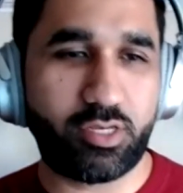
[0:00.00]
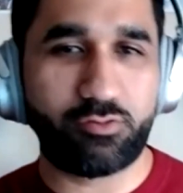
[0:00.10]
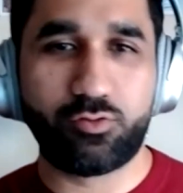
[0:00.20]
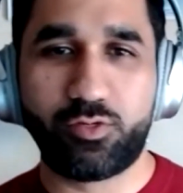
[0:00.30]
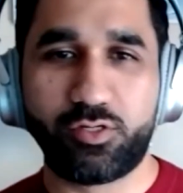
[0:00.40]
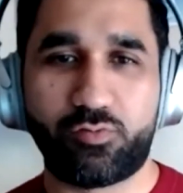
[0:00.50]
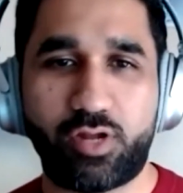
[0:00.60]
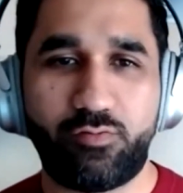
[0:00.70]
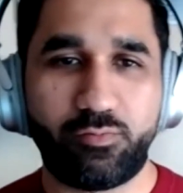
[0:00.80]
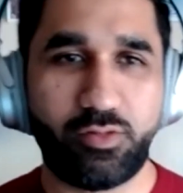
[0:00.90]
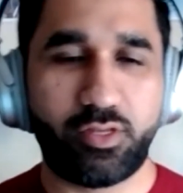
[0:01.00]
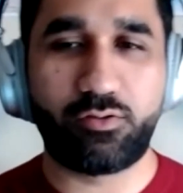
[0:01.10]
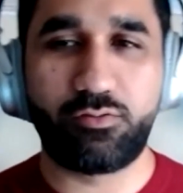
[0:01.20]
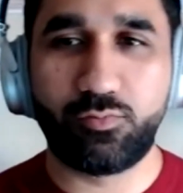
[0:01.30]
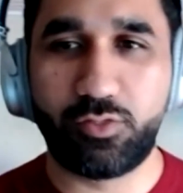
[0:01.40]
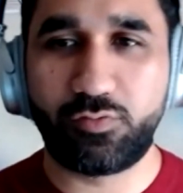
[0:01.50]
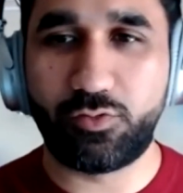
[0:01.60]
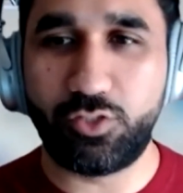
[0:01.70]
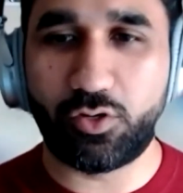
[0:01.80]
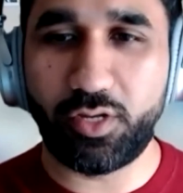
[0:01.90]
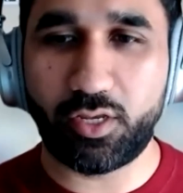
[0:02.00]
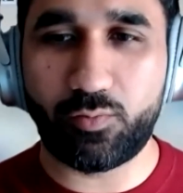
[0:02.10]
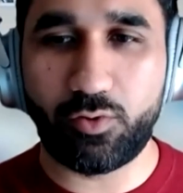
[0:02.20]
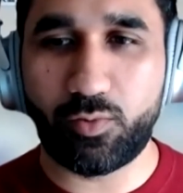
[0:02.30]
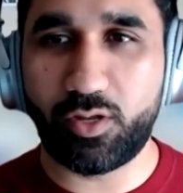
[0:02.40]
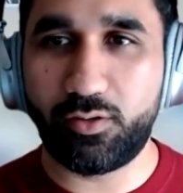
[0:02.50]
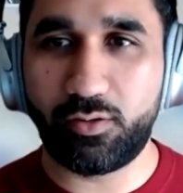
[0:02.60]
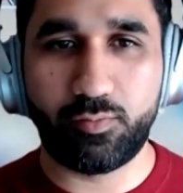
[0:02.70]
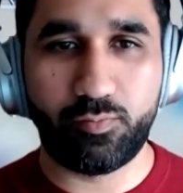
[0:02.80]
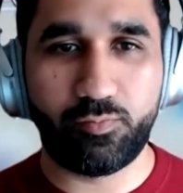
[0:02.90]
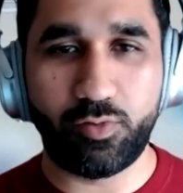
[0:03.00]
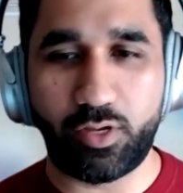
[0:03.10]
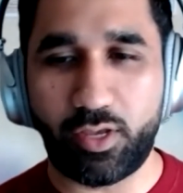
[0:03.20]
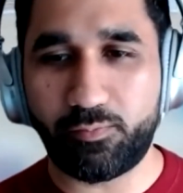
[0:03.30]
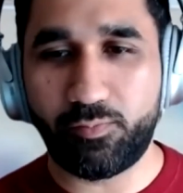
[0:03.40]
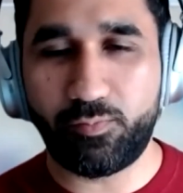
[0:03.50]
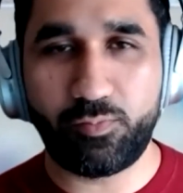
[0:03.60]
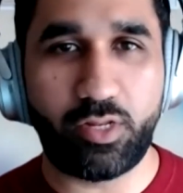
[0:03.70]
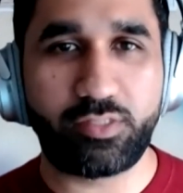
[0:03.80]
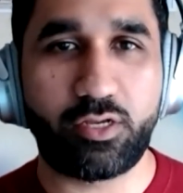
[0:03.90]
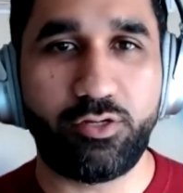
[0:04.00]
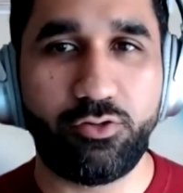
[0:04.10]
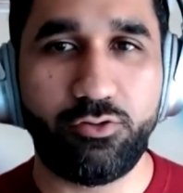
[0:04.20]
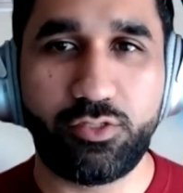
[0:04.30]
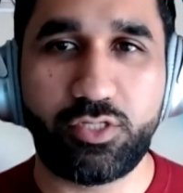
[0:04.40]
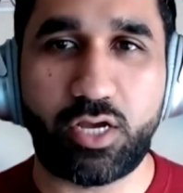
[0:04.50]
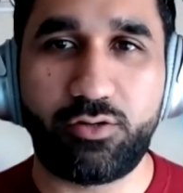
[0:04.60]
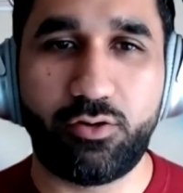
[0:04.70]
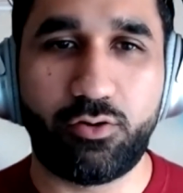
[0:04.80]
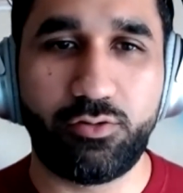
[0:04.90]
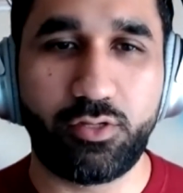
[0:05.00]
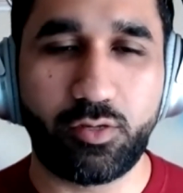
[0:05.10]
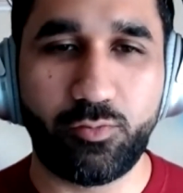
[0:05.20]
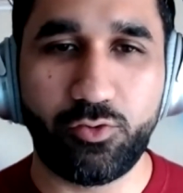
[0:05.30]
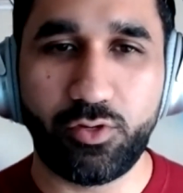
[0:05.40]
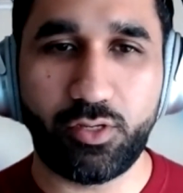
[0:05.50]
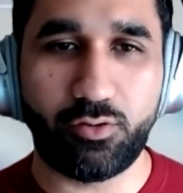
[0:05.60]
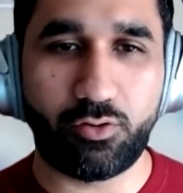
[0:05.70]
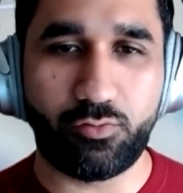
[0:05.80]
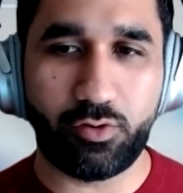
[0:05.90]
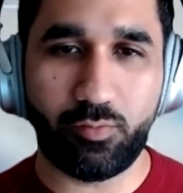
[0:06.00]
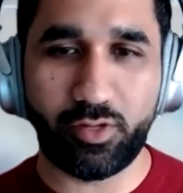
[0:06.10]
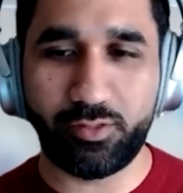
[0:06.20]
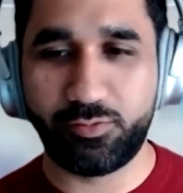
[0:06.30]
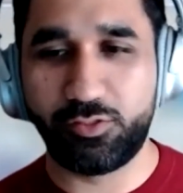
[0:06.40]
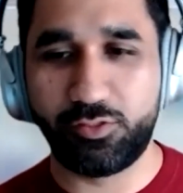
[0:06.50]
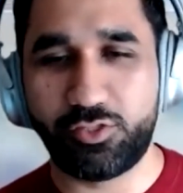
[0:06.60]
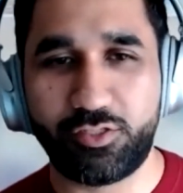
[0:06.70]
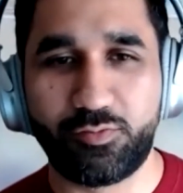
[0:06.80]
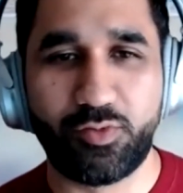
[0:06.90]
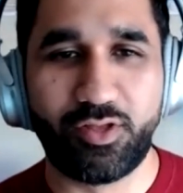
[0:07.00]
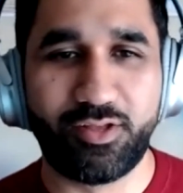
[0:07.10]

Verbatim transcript: Thank you so much for having me. Thank you so much for joining everyone. Uh, yeah, let's continue the chatter on the community or over email. Cheers.